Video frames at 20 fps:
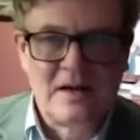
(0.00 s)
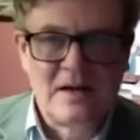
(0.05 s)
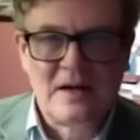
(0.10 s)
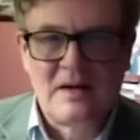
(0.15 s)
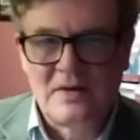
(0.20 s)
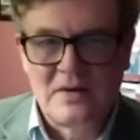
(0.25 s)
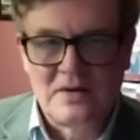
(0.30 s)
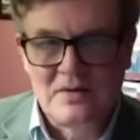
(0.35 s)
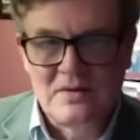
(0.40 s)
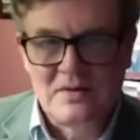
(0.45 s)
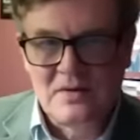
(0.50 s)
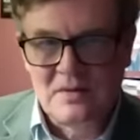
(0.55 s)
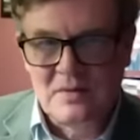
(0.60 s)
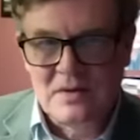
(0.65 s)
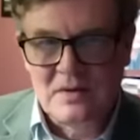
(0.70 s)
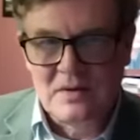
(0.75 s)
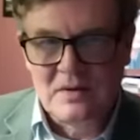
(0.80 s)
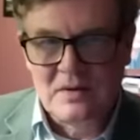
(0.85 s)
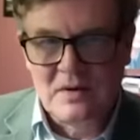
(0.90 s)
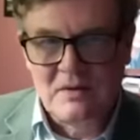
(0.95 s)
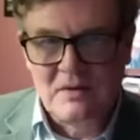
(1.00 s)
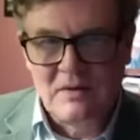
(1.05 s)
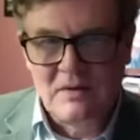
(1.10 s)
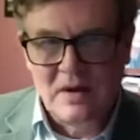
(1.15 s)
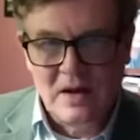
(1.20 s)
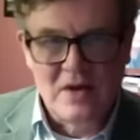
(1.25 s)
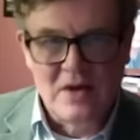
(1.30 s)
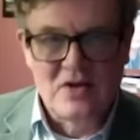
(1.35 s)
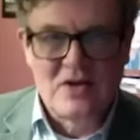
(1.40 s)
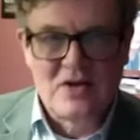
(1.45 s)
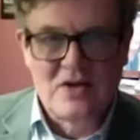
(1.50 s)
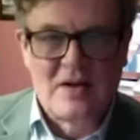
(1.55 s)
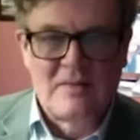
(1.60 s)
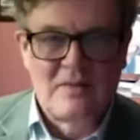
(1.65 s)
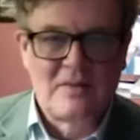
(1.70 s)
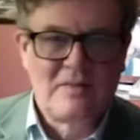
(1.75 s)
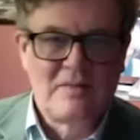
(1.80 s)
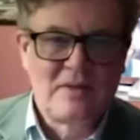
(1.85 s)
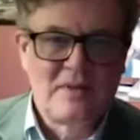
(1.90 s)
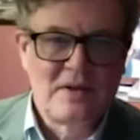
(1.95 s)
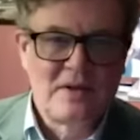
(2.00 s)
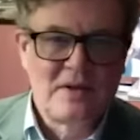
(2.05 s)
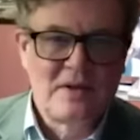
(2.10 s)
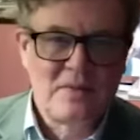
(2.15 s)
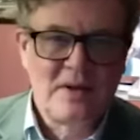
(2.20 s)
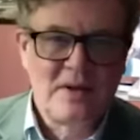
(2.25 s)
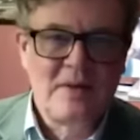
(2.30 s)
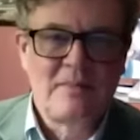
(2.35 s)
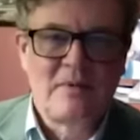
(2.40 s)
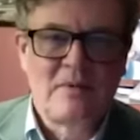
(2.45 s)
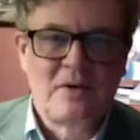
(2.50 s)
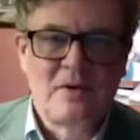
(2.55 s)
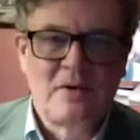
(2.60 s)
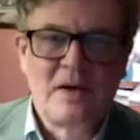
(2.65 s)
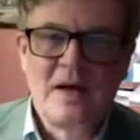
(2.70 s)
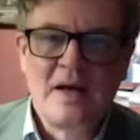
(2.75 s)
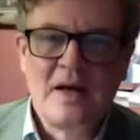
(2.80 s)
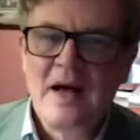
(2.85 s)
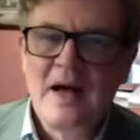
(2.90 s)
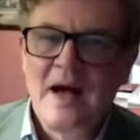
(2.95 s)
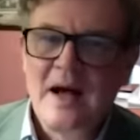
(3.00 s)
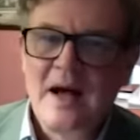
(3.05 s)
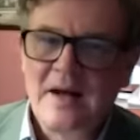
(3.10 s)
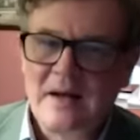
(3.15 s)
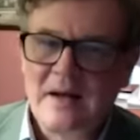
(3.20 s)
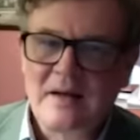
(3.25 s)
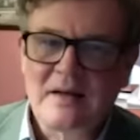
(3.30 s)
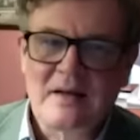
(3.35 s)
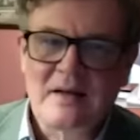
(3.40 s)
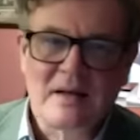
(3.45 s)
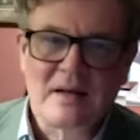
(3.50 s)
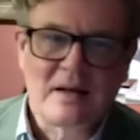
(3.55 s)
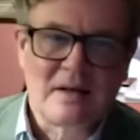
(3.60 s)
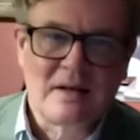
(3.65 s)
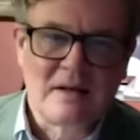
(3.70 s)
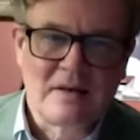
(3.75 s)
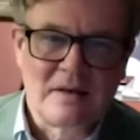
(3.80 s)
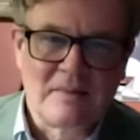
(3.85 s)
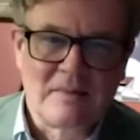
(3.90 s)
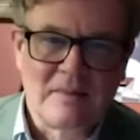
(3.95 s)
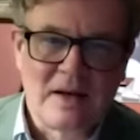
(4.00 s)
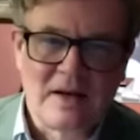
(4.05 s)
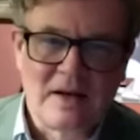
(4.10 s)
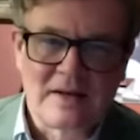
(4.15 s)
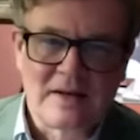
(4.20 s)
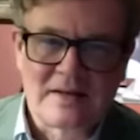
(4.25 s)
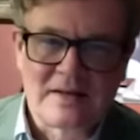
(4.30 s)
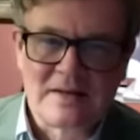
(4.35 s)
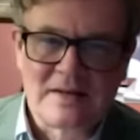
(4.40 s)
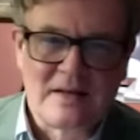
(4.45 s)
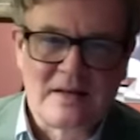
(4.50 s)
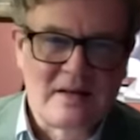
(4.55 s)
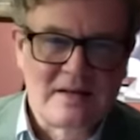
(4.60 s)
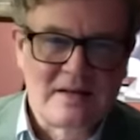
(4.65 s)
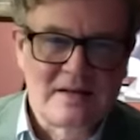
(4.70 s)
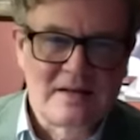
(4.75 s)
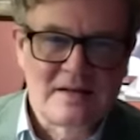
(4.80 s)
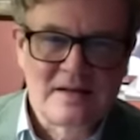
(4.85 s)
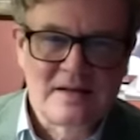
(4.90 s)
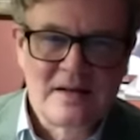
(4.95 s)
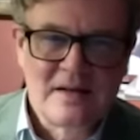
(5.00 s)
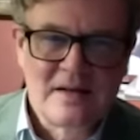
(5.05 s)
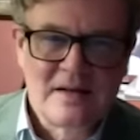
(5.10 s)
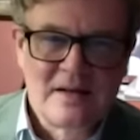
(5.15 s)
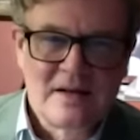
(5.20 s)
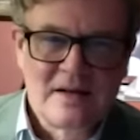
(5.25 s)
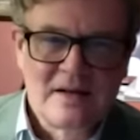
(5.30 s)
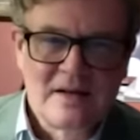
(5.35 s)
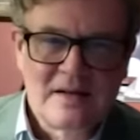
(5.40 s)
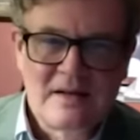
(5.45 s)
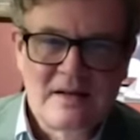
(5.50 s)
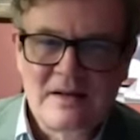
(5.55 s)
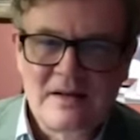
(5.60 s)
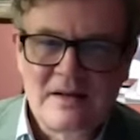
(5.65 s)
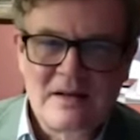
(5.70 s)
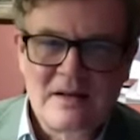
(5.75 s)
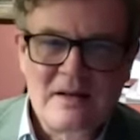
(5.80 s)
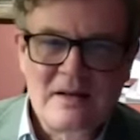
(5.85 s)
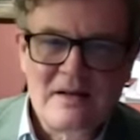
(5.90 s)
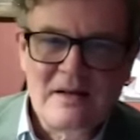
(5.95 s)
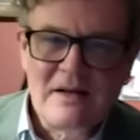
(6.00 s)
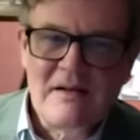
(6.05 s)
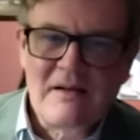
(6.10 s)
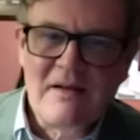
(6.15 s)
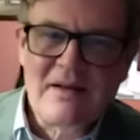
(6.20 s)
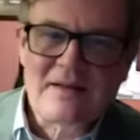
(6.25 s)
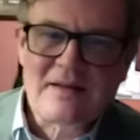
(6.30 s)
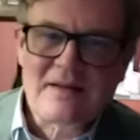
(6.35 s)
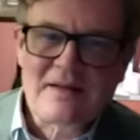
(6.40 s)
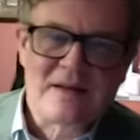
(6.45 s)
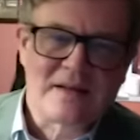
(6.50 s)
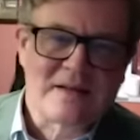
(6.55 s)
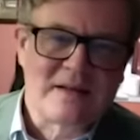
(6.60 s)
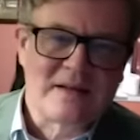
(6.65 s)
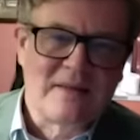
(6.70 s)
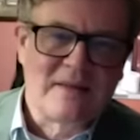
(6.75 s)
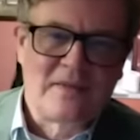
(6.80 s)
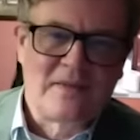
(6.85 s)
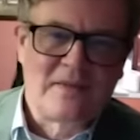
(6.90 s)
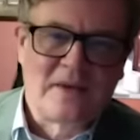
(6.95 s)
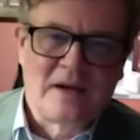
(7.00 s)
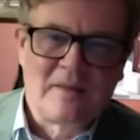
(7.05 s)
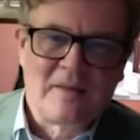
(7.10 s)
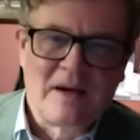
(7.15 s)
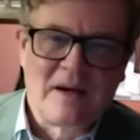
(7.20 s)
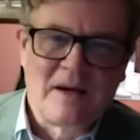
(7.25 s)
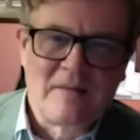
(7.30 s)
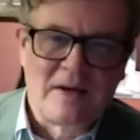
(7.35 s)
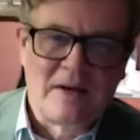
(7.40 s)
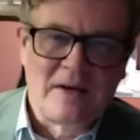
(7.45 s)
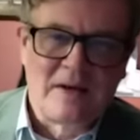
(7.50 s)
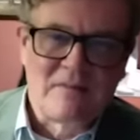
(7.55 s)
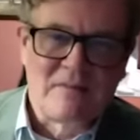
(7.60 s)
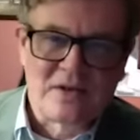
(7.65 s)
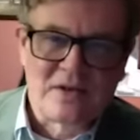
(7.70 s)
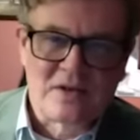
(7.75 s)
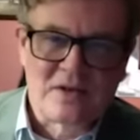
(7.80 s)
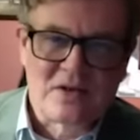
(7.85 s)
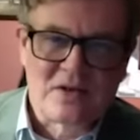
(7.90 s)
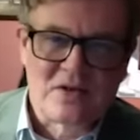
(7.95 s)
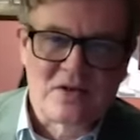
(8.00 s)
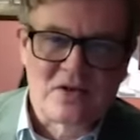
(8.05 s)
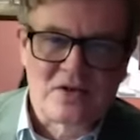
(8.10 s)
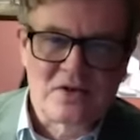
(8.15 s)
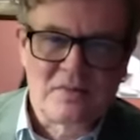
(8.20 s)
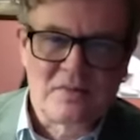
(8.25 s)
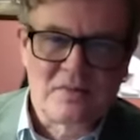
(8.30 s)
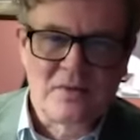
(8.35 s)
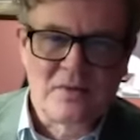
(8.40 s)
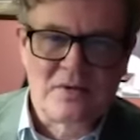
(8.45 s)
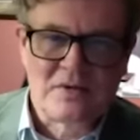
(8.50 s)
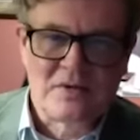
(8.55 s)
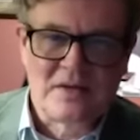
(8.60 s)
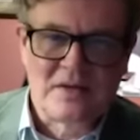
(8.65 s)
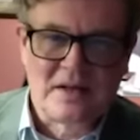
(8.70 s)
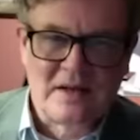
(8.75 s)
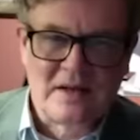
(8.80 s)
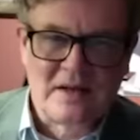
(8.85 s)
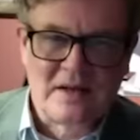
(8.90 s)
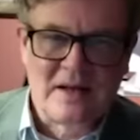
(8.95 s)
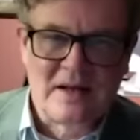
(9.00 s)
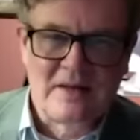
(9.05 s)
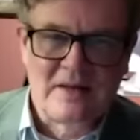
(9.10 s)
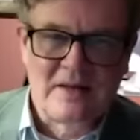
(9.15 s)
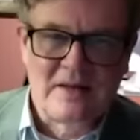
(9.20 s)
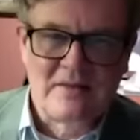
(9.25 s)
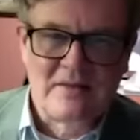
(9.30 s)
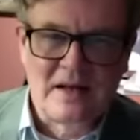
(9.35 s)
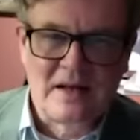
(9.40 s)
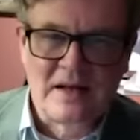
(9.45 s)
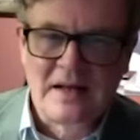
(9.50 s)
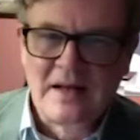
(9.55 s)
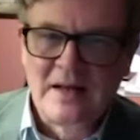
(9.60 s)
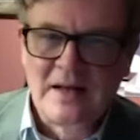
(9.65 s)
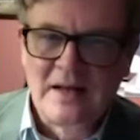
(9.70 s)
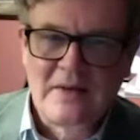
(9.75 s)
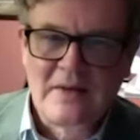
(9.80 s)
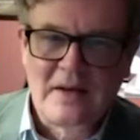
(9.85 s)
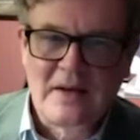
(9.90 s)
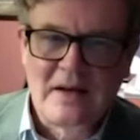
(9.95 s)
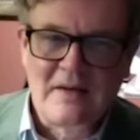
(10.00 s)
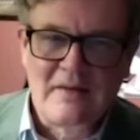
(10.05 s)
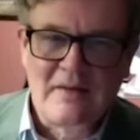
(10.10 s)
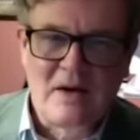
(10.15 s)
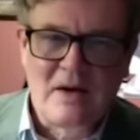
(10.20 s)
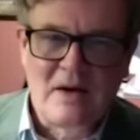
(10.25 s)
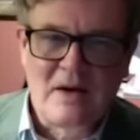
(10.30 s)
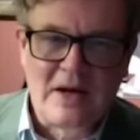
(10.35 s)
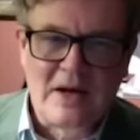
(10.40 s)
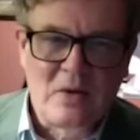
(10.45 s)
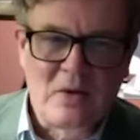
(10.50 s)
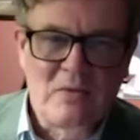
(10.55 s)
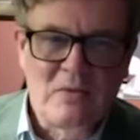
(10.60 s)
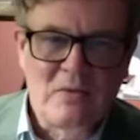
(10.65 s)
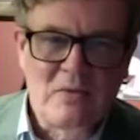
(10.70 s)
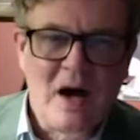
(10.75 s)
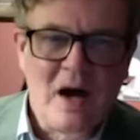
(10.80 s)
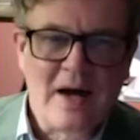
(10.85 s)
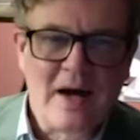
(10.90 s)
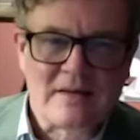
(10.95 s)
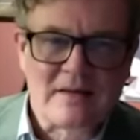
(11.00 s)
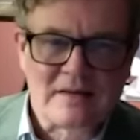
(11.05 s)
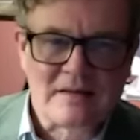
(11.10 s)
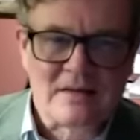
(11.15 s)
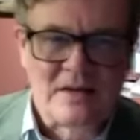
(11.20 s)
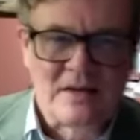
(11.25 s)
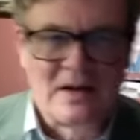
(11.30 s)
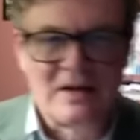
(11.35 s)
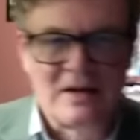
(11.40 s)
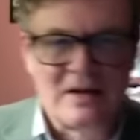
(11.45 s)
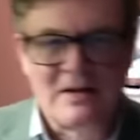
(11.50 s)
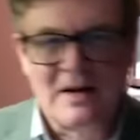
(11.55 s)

views of them of a large number of British people. And I think that the Palestinians, you know, there is this something about being British and supporting the equal rights. You know,